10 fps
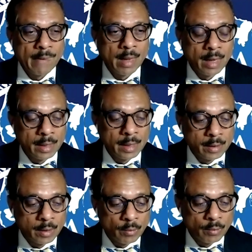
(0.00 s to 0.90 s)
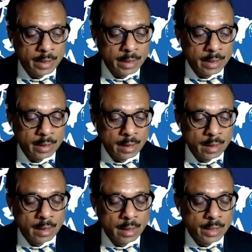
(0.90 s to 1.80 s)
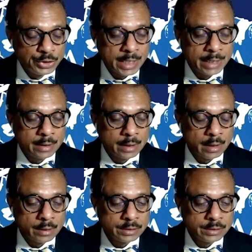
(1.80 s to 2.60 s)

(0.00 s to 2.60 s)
and we educated